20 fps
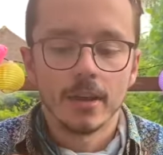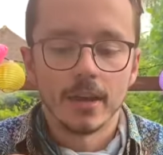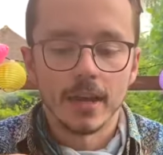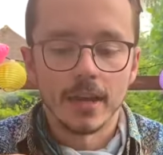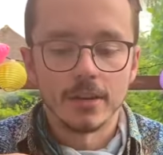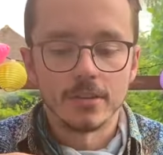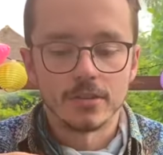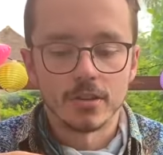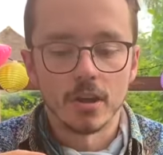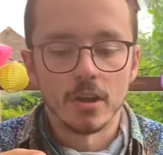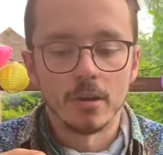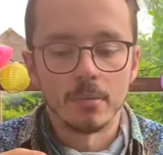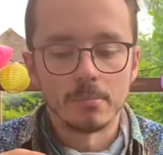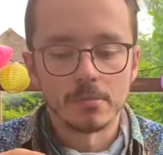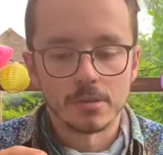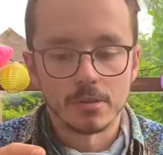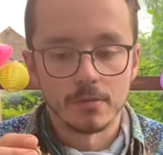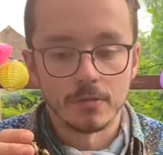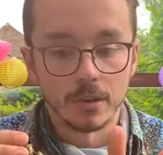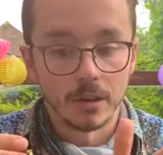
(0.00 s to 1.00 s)
in
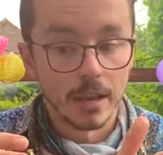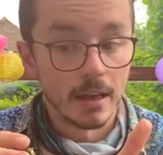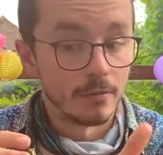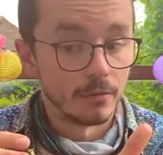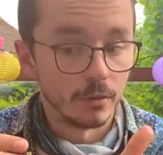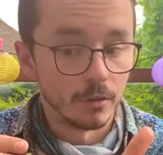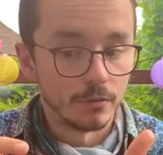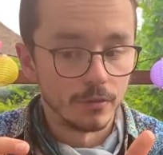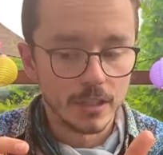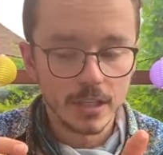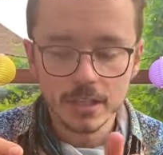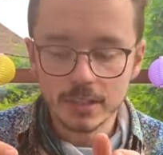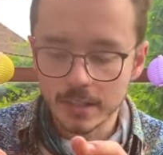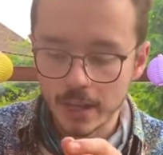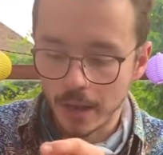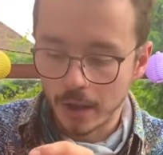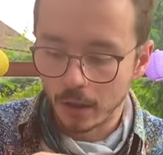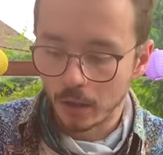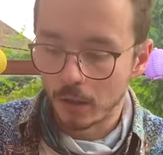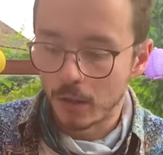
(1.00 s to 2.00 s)
terms of the level of
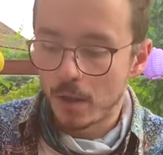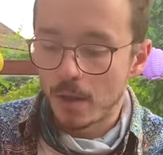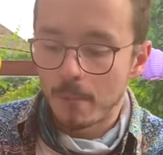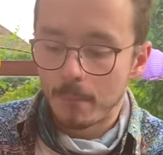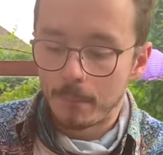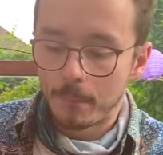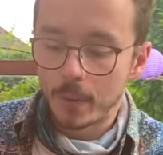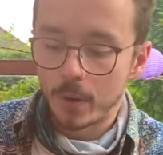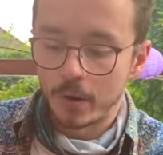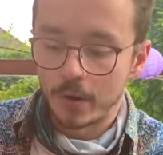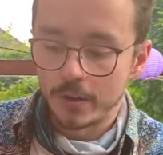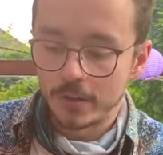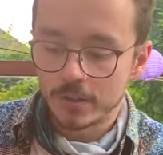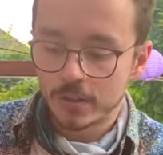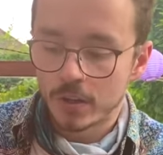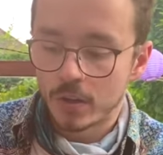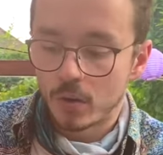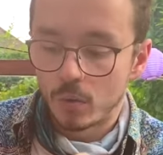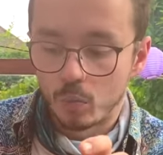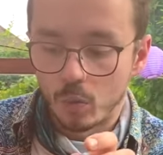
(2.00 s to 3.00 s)
detail,
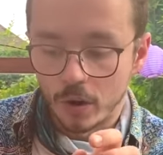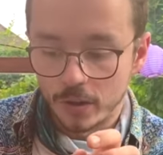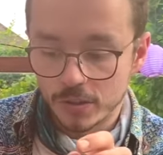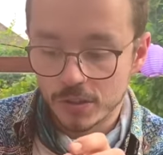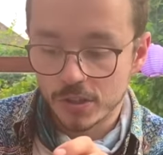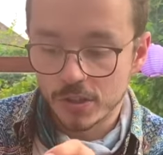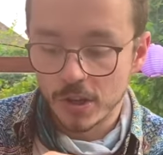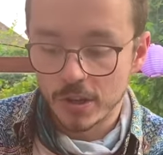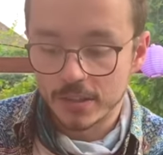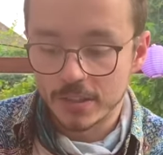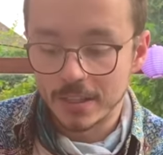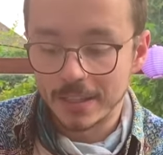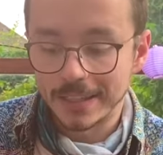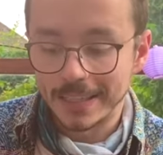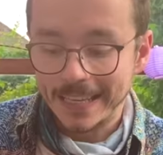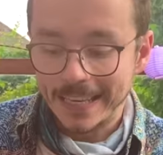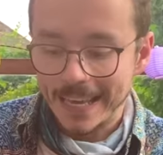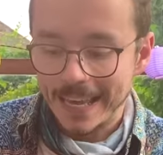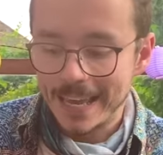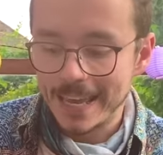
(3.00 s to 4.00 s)
but what
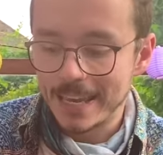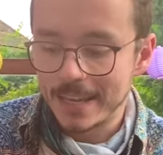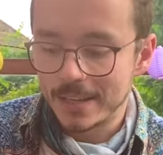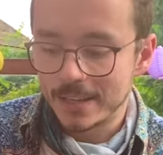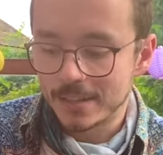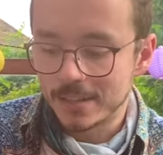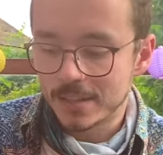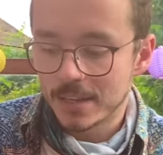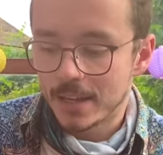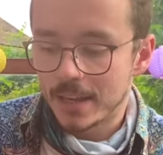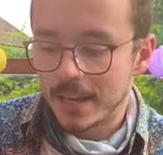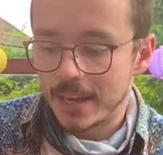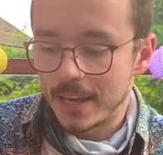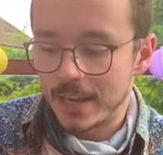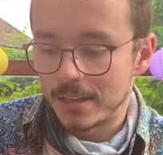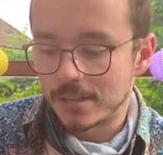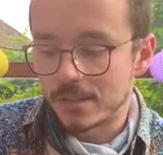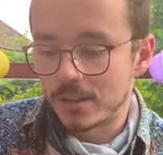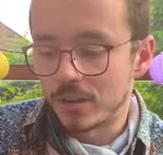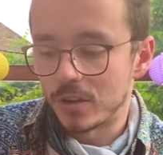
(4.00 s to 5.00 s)
certainly is
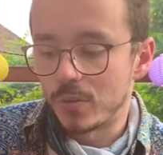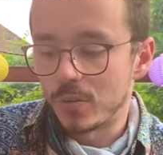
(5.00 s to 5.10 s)
is the